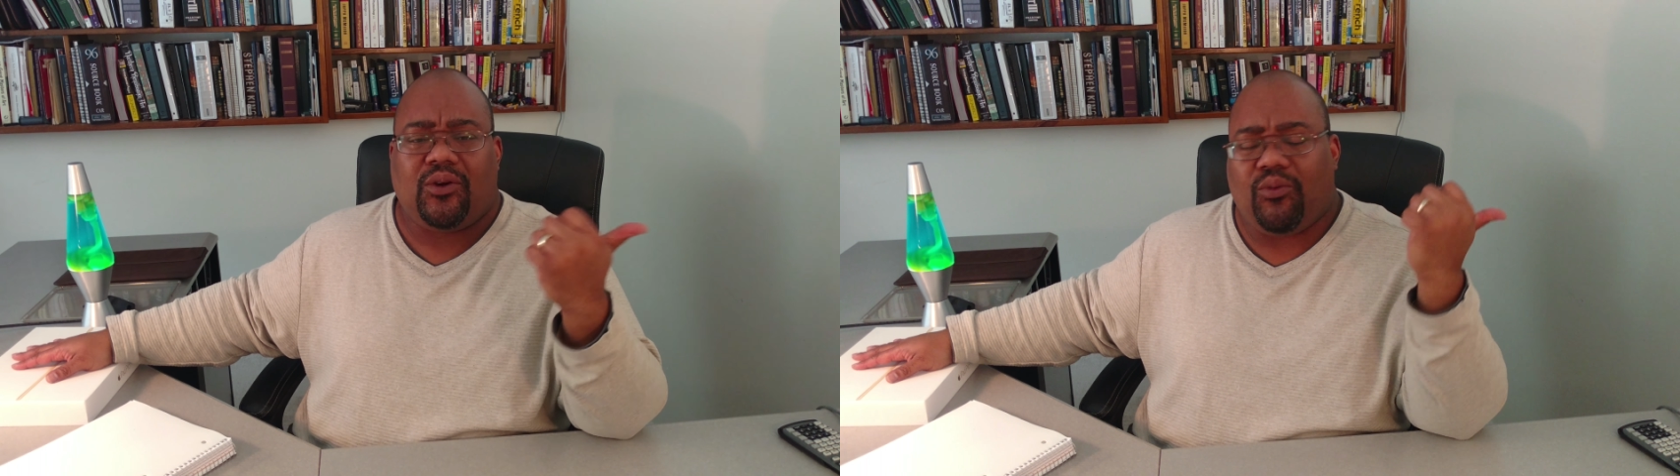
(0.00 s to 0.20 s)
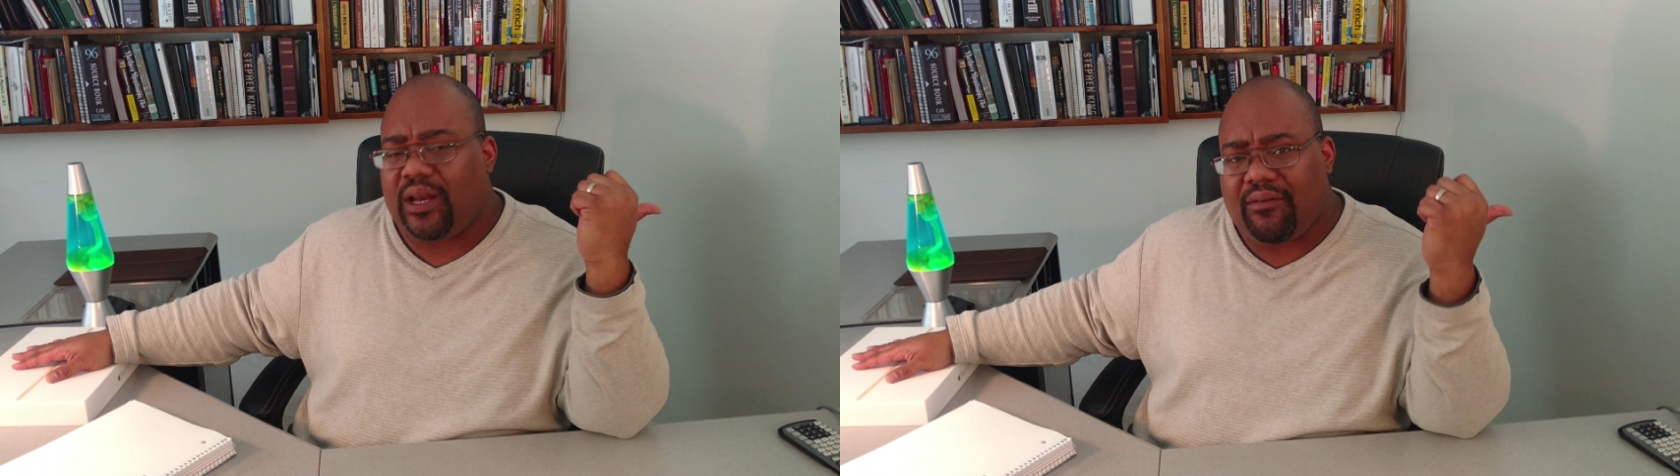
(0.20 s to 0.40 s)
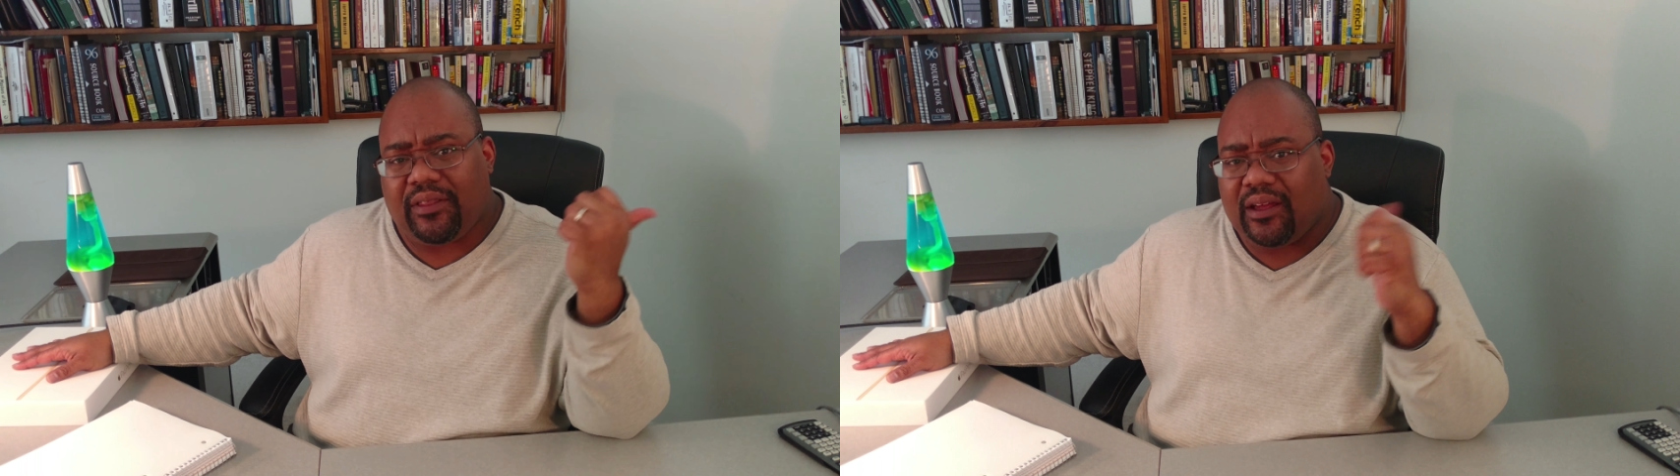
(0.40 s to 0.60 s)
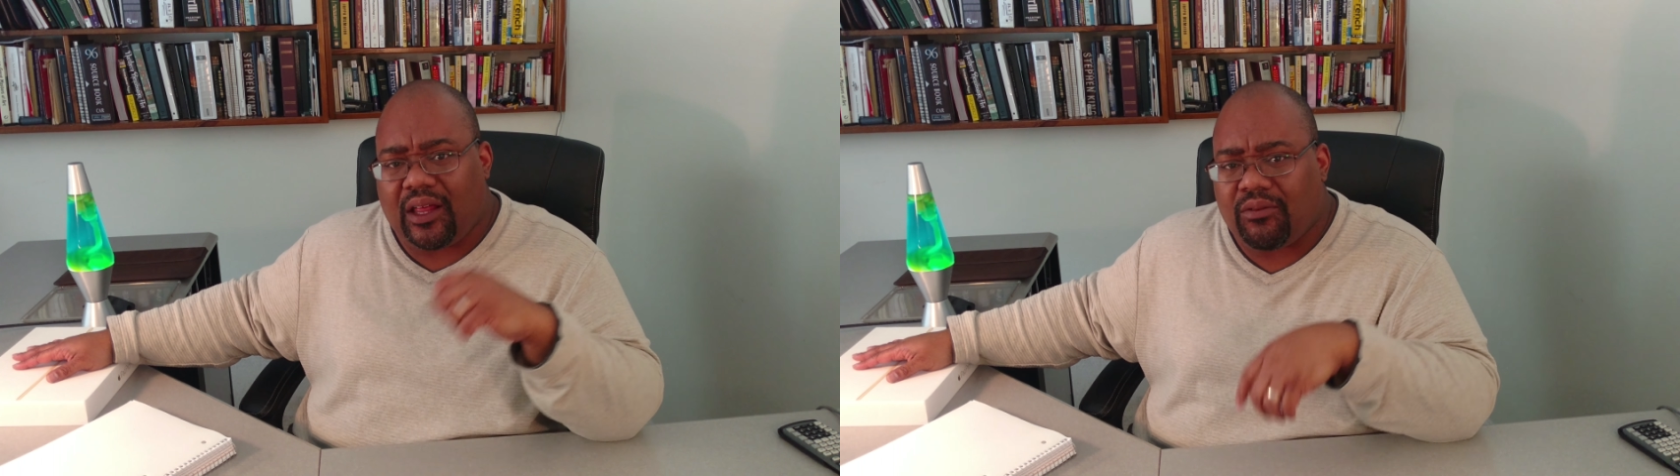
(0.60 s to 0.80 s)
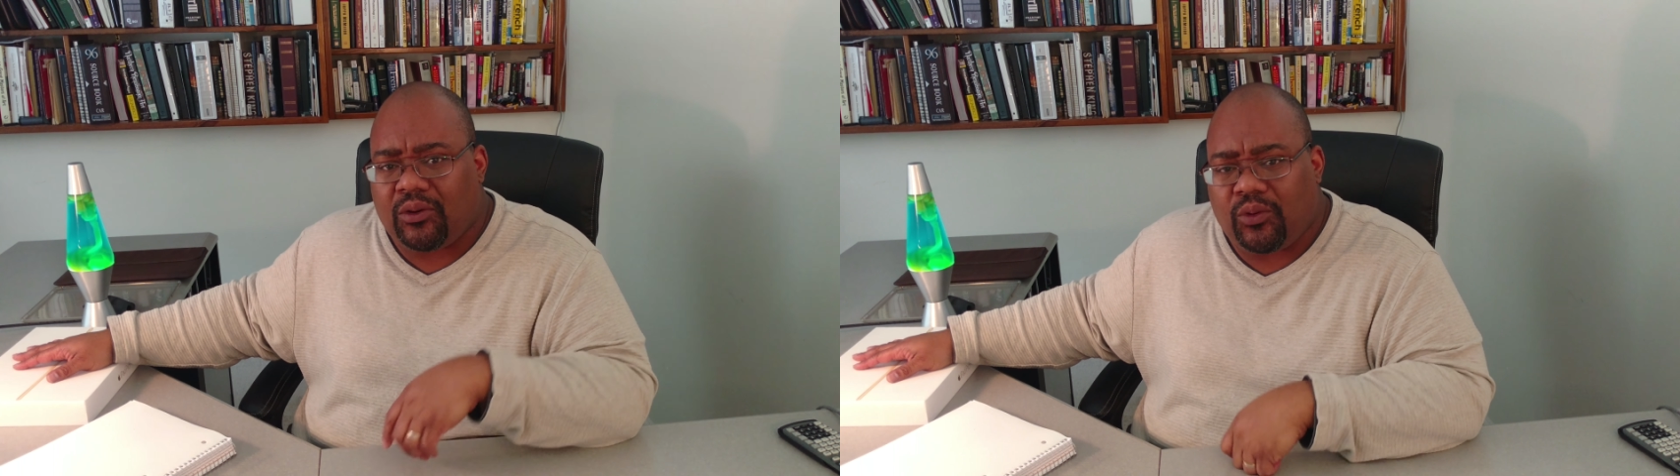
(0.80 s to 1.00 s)
whatever the
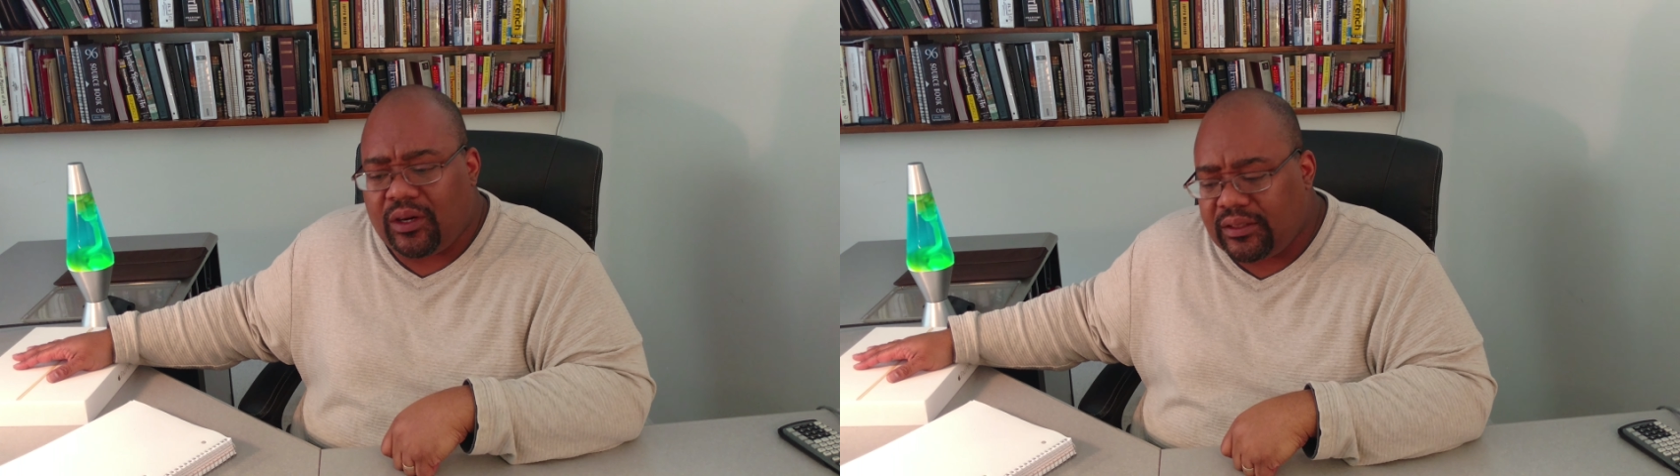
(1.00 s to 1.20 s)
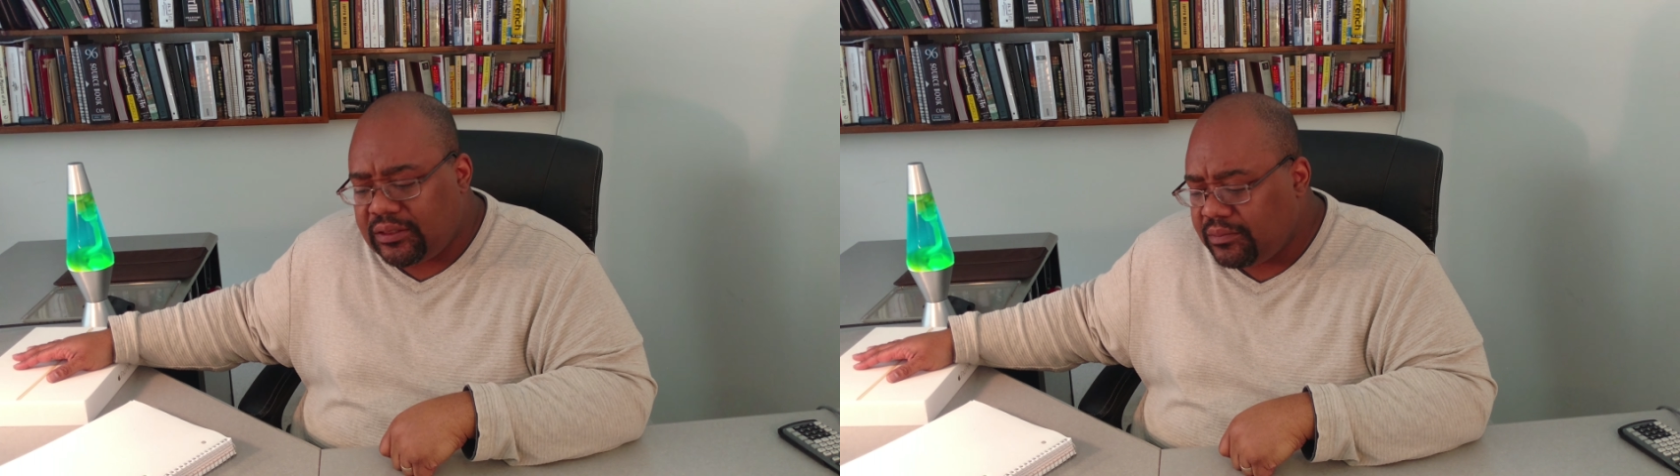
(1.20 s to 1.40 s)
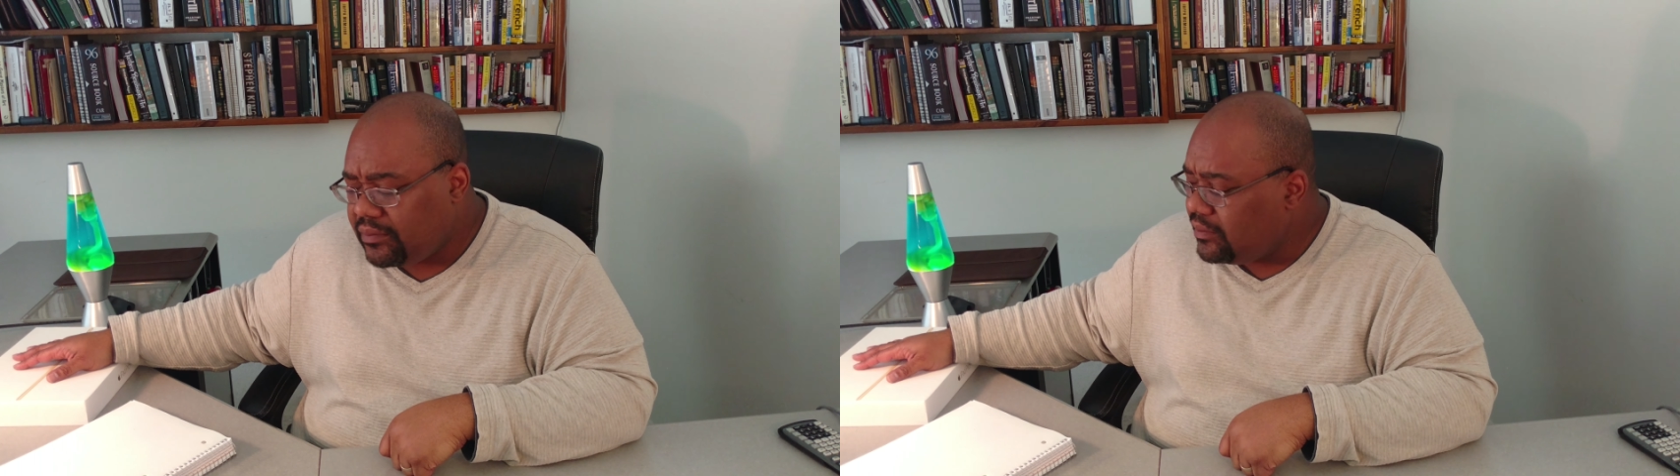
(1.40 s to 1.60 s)
other one was.